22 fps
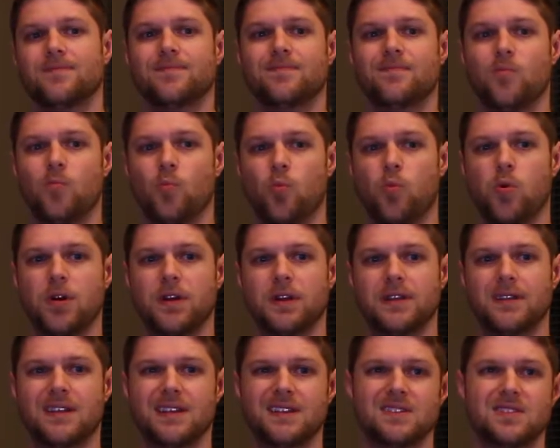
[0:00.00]

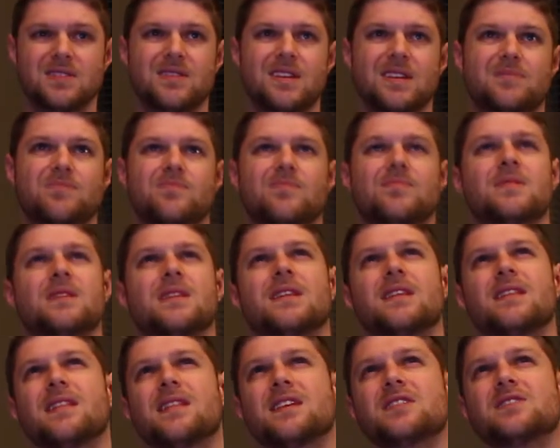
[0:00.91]
what
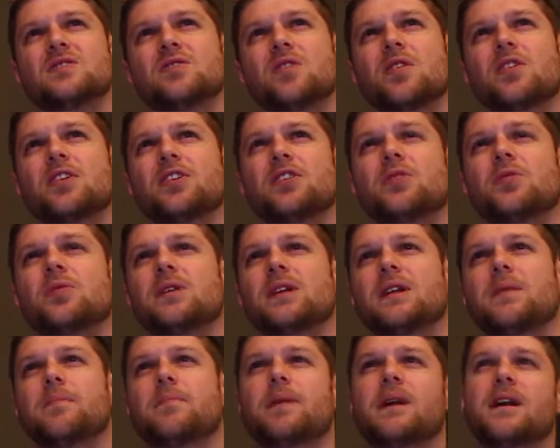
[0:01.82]
they started doing
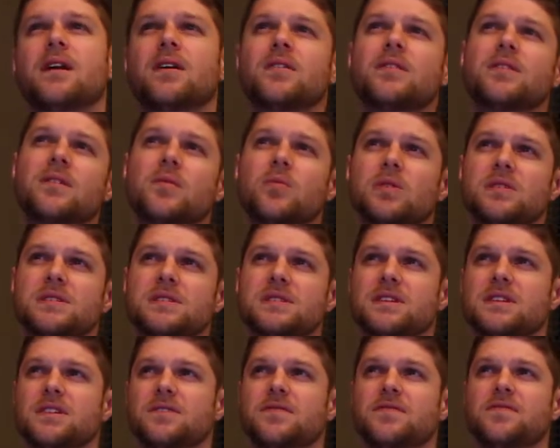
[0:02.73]
it about, I want to
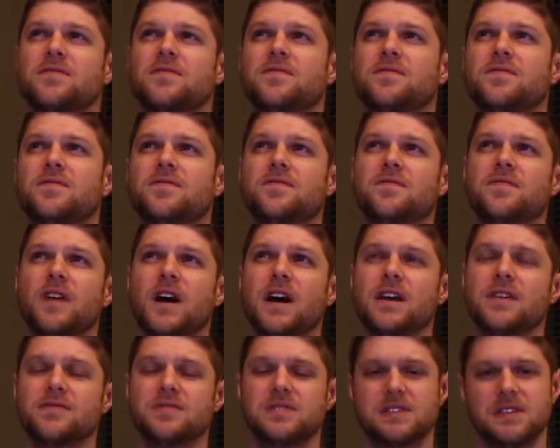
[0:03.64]
say
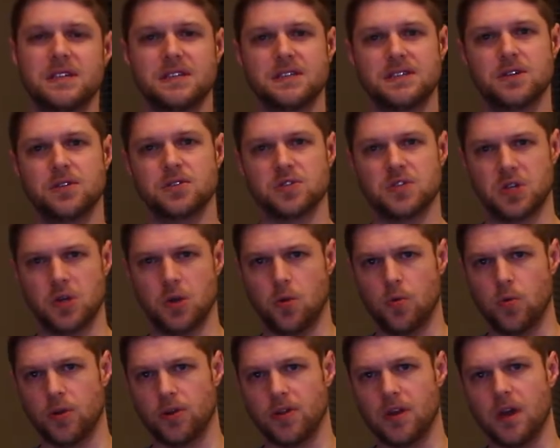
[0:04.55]
5-6 years ago,
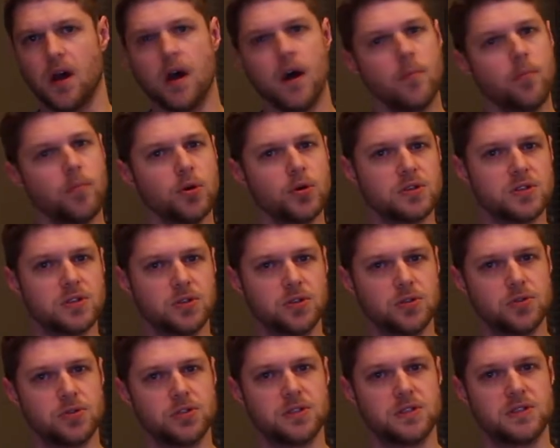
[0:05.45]
where the onboard
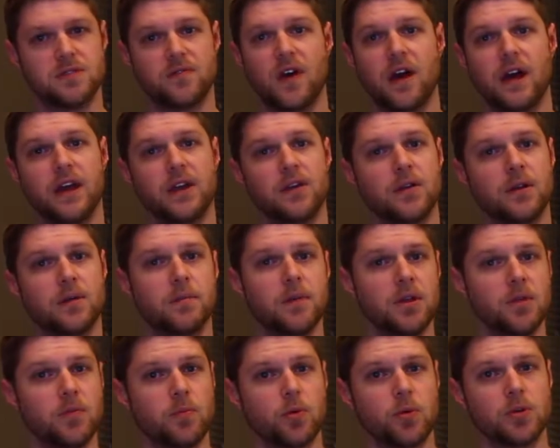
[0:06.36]
solutions of higher end
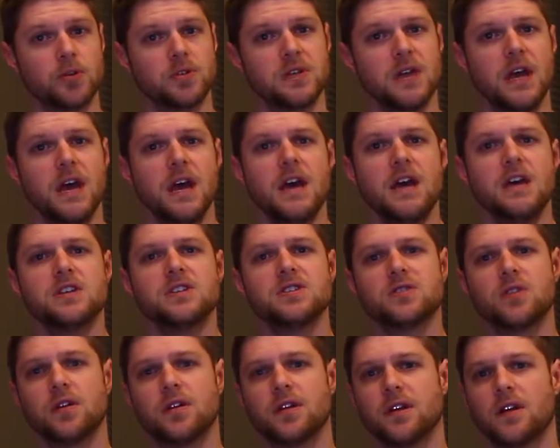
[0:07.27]
motherboards
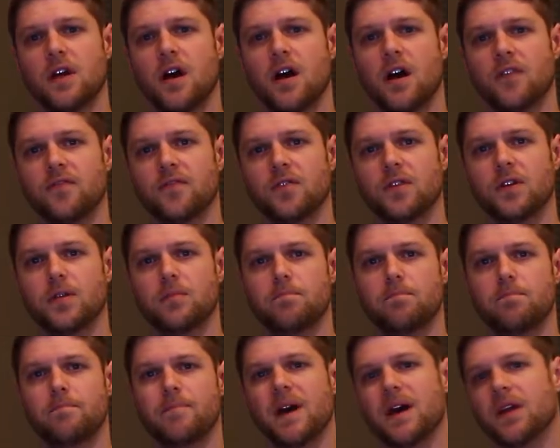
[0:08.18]
started
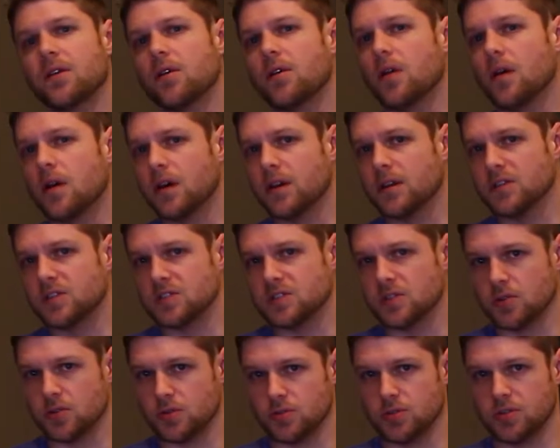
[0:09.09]
offering better on
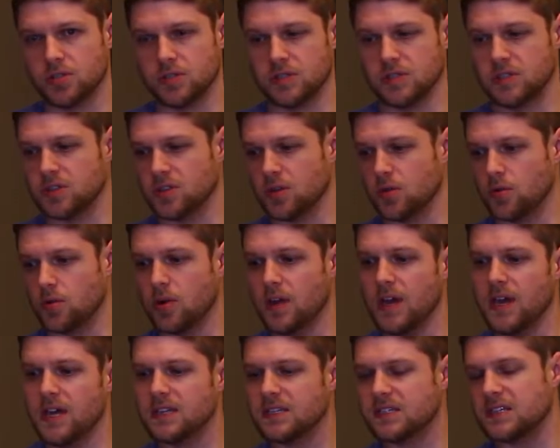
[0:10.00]
solutions. So
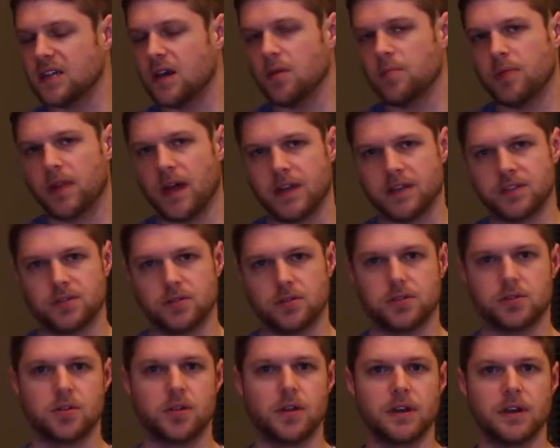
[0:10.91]
Sound
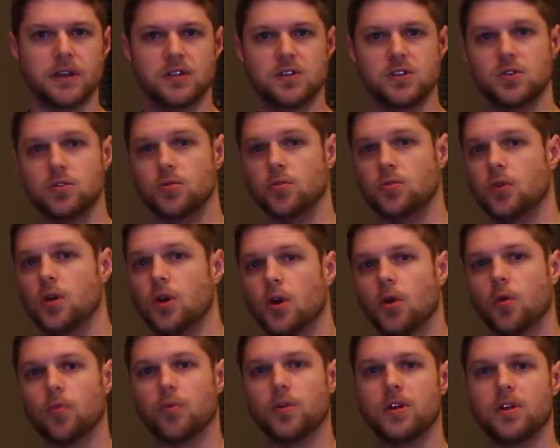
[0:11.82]
Blaster, trying to
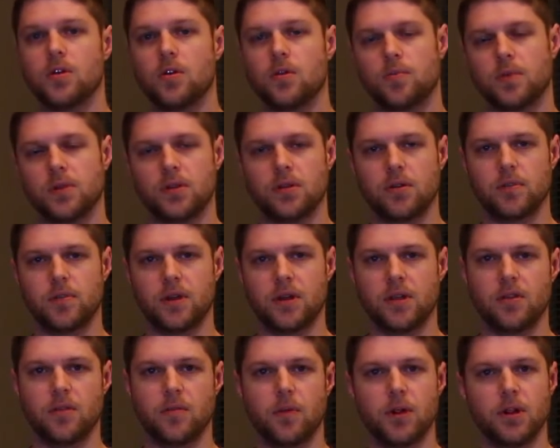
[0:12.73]
recoup a little bit
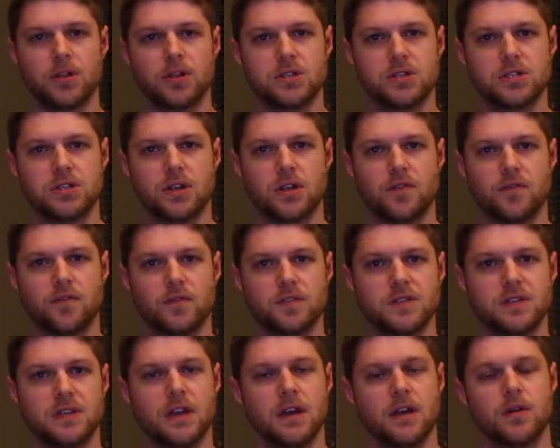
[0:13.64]
of the market share for
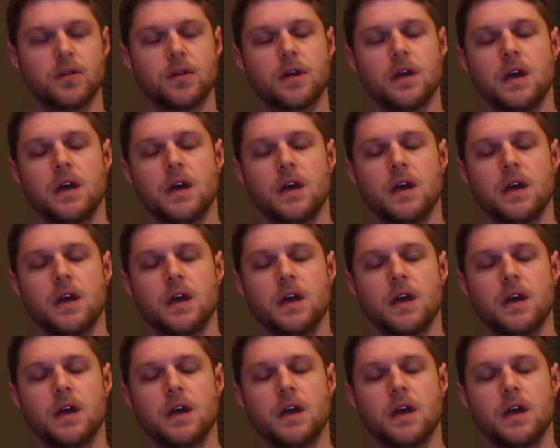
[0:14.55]
sound,